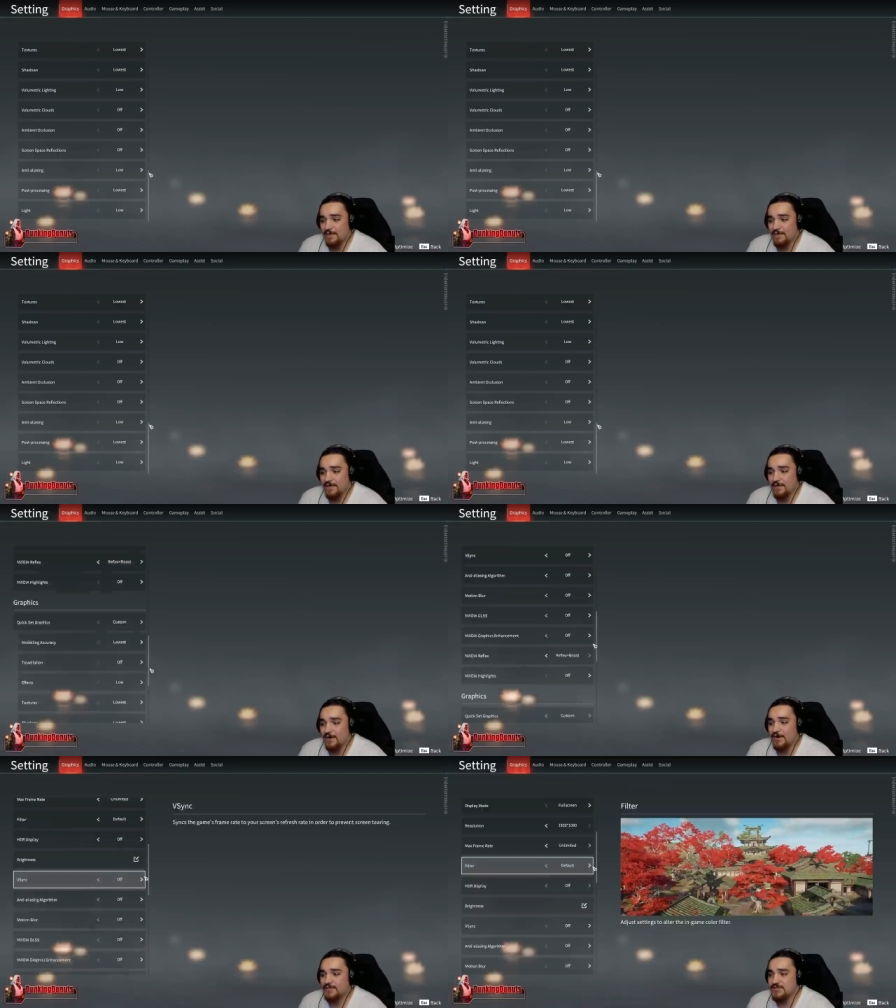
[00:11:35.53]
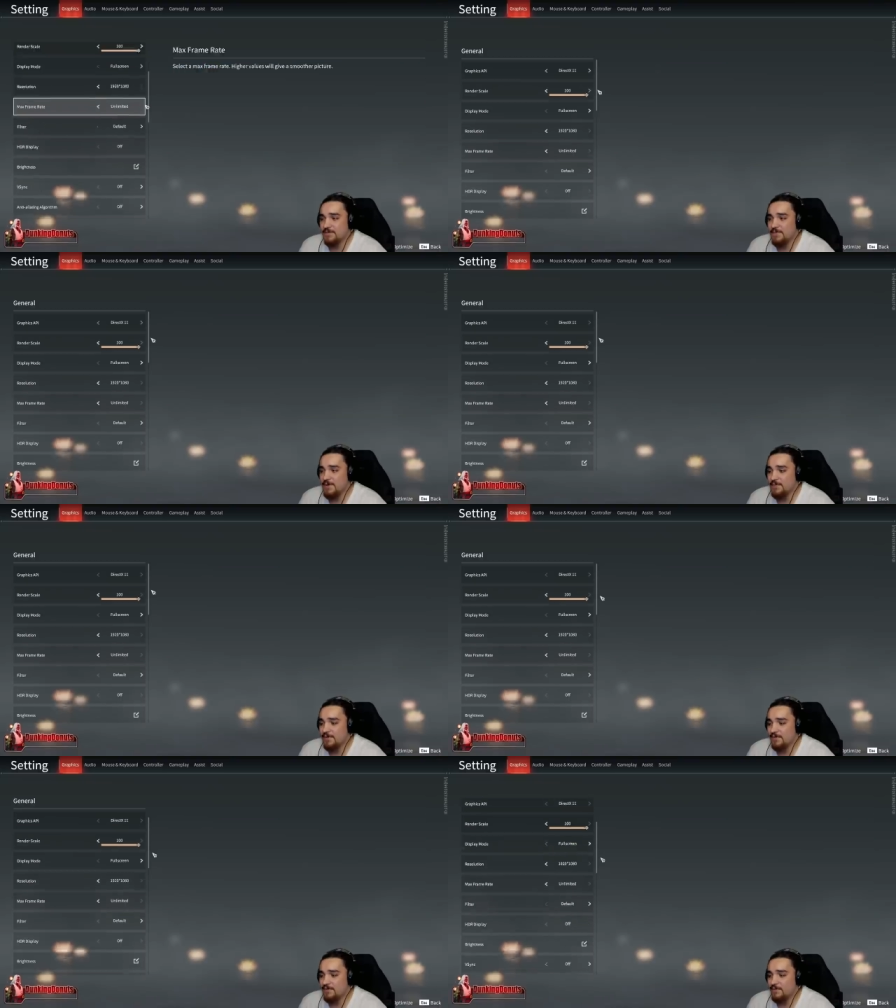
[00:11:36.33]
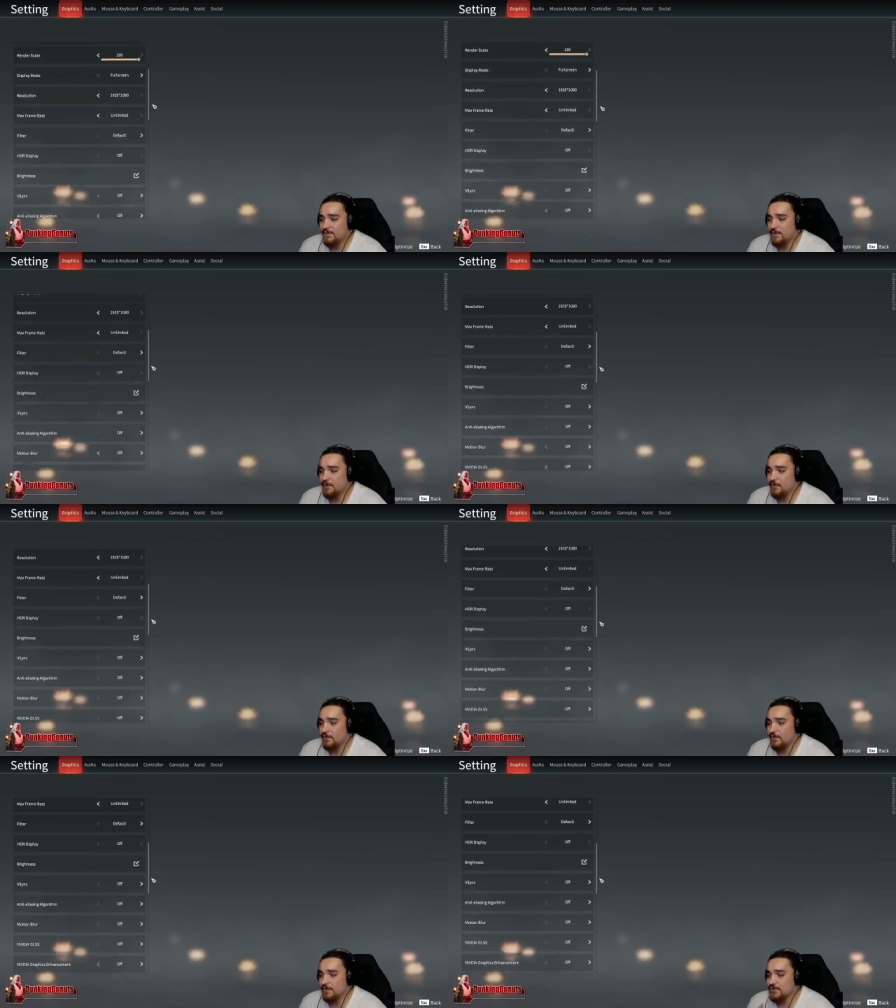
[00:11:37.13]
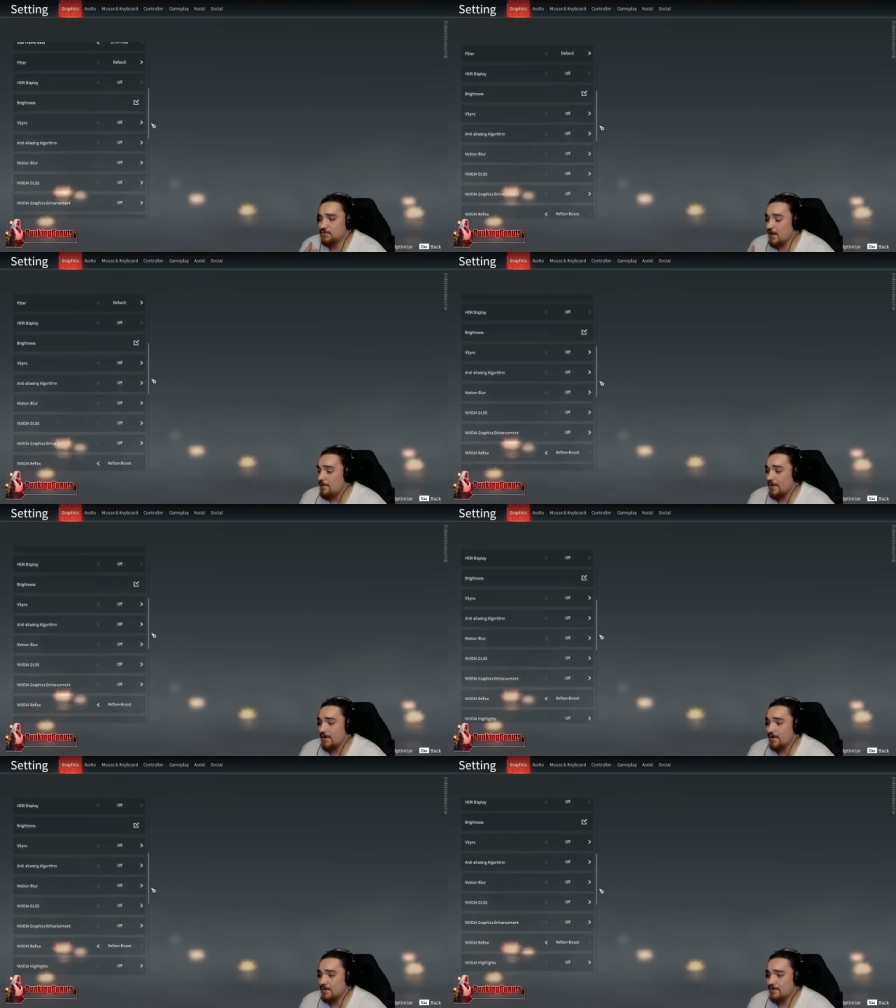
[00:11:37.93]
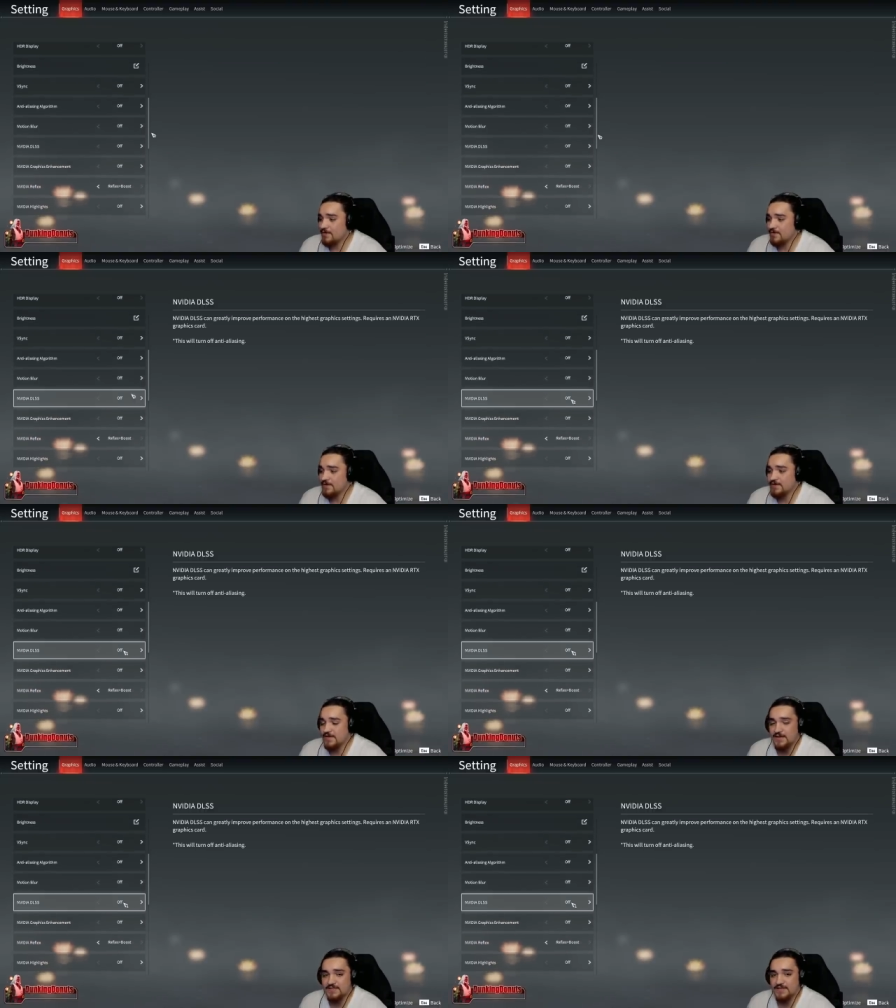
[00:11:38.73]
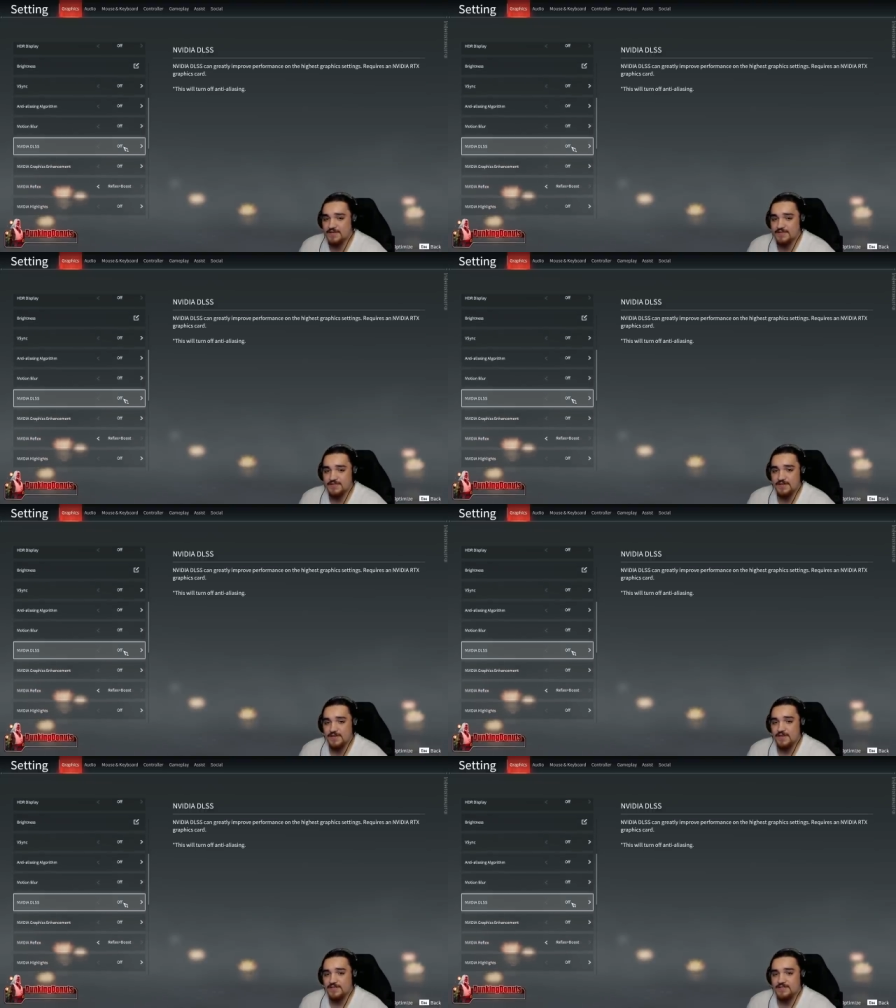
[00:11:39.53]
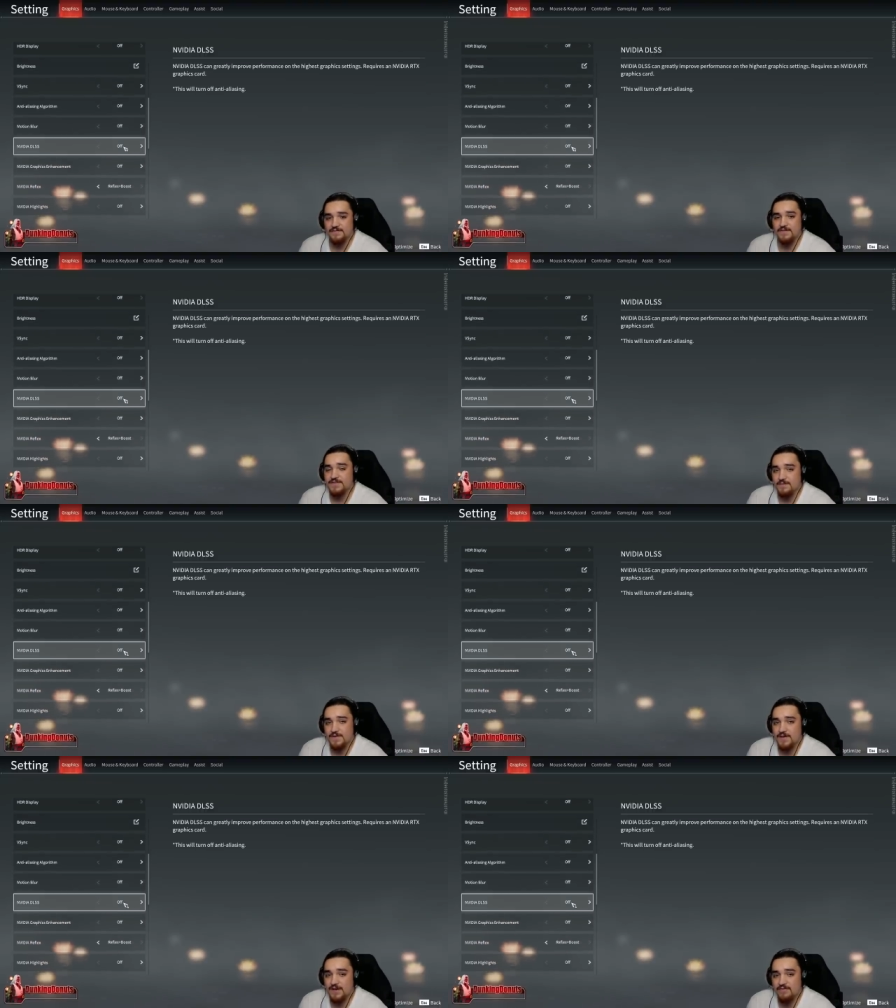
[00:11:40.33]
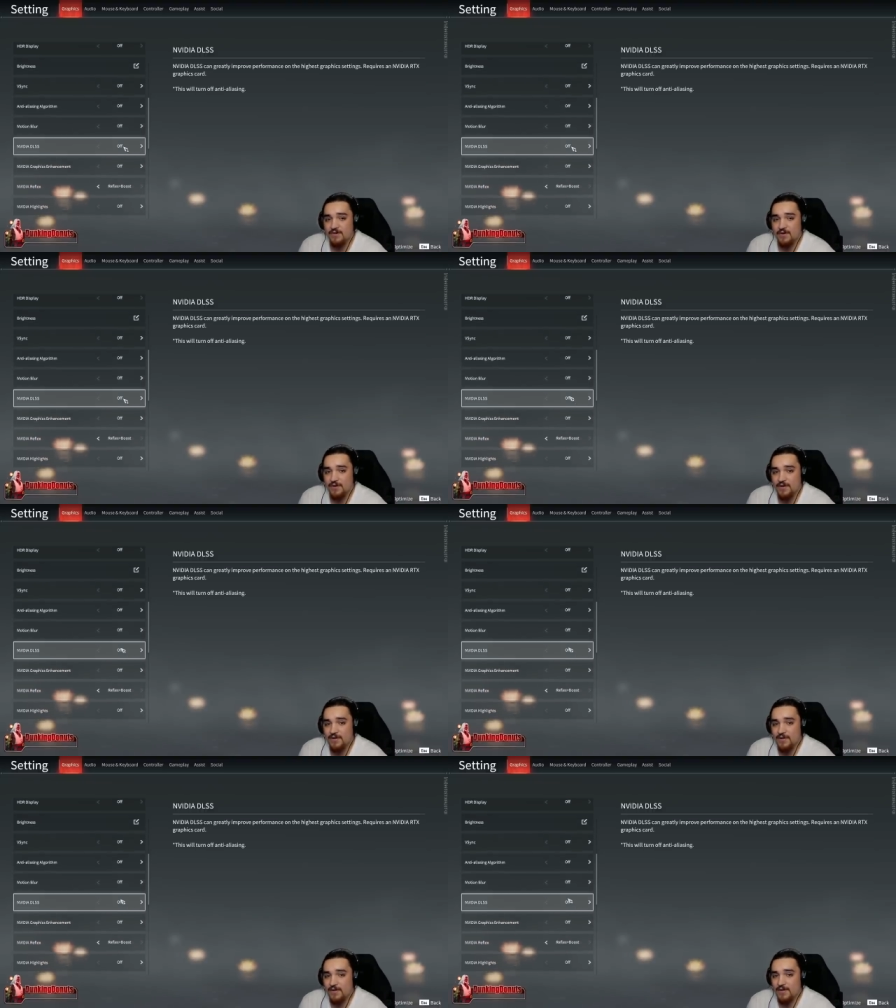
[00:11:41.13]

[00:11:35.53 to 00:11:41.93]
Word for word: there are some people who swear by it and think that DLSS is definitely something to have on,